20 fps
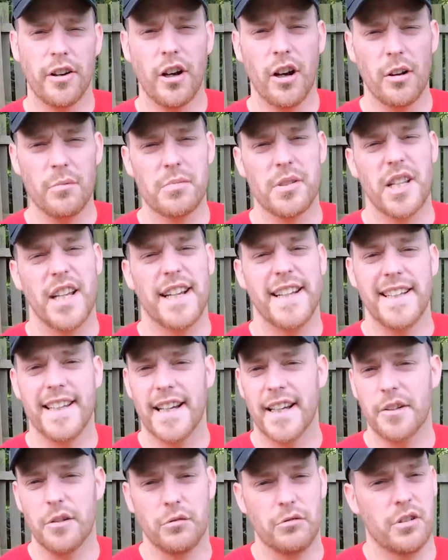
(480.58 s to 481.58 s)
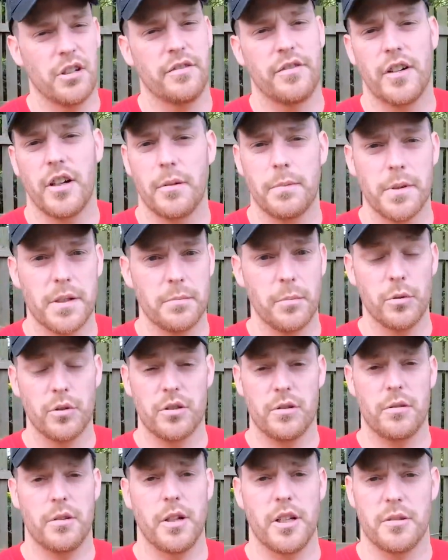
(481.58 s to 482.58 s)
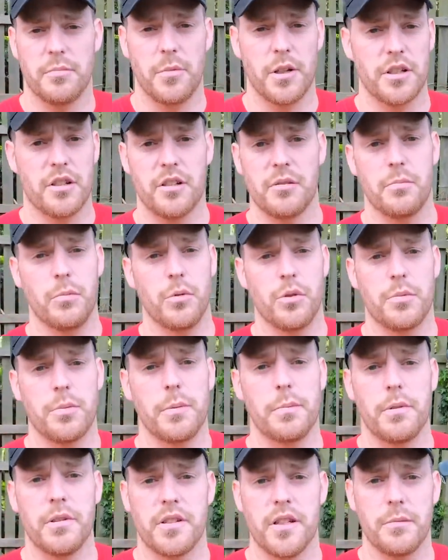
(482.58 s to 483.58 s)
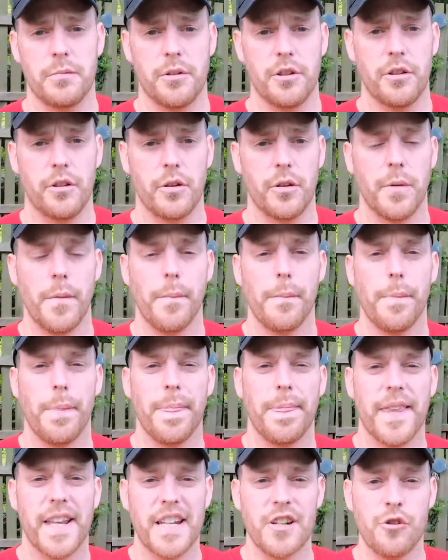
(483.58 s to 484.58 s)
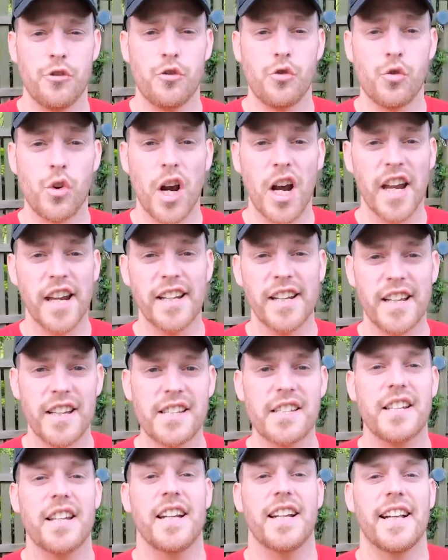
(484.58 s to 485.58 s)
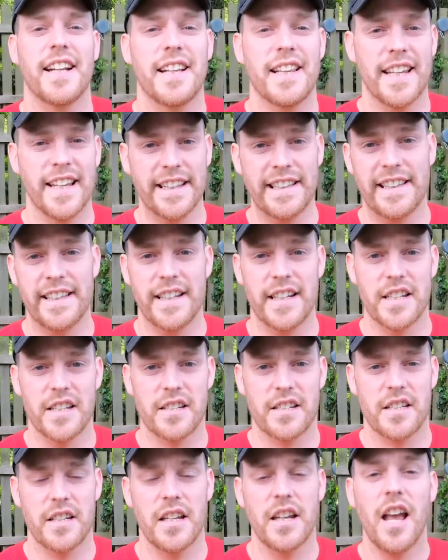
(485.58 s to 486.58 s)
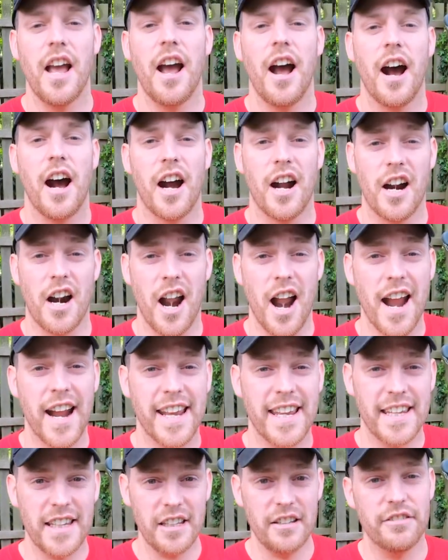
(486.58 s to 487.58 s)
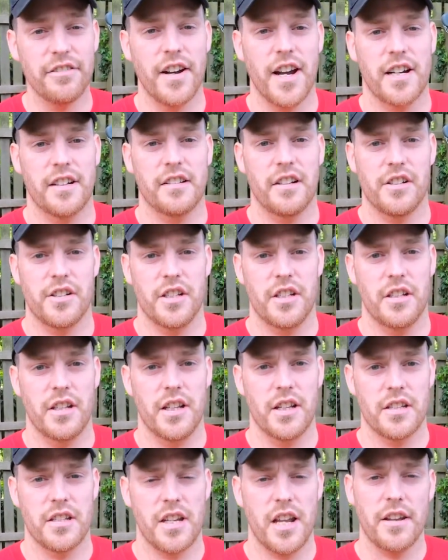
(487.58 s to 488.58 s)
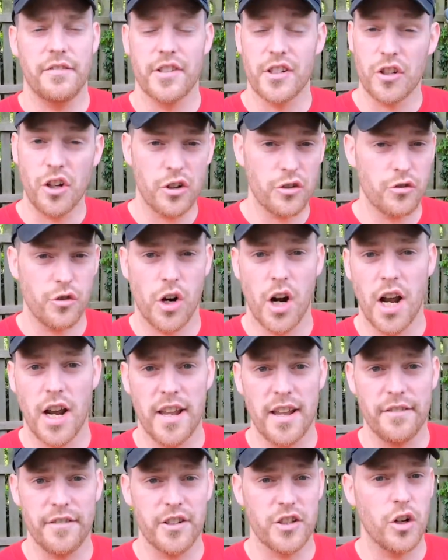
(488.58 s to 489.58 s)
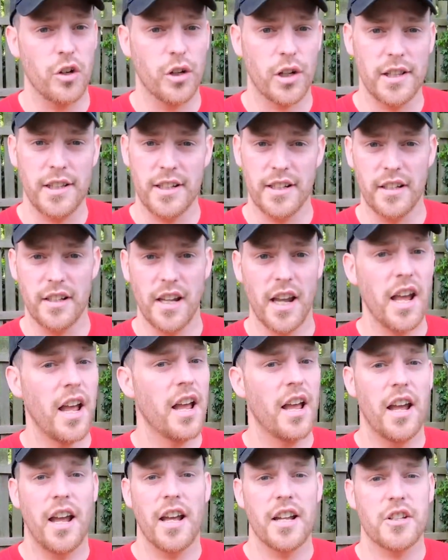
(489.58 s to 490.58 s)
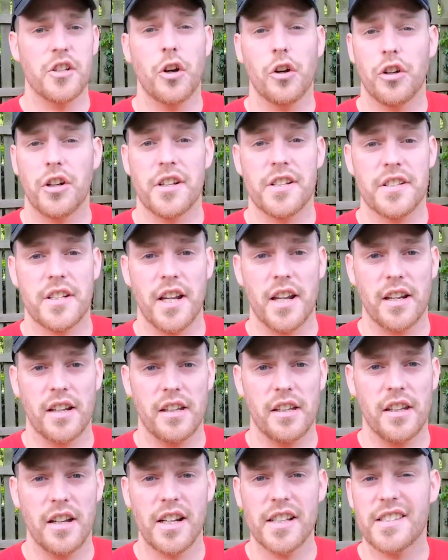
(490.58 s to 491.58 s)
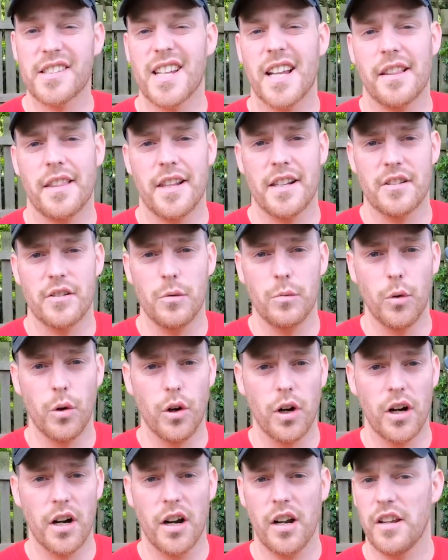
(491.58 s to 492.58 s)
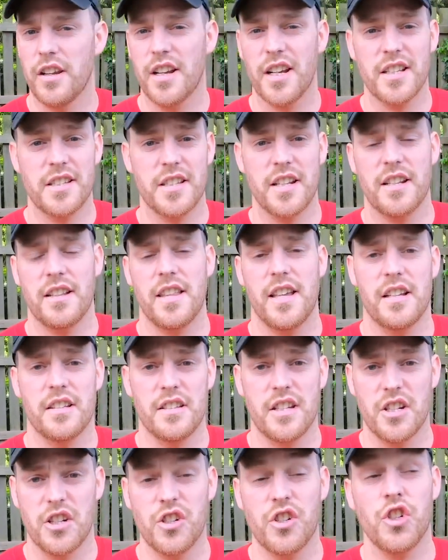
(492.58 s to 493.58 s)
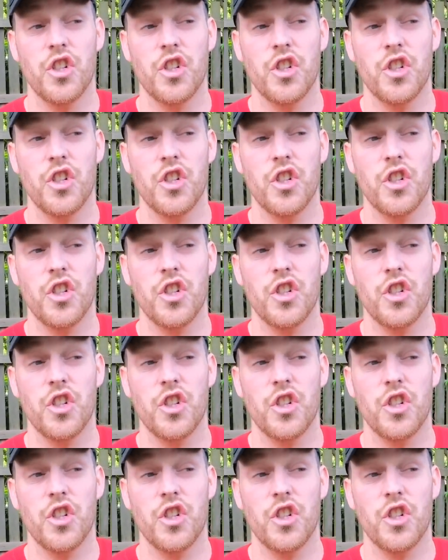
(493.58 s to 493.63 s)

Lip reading: it up slightly. I don't rough it up as much as most people seem to do. Then dryness and cleanliness are key factors in this. If it's not dry, if it's not clean, it's not going to stick. You can't stick things to water, you can't stick things to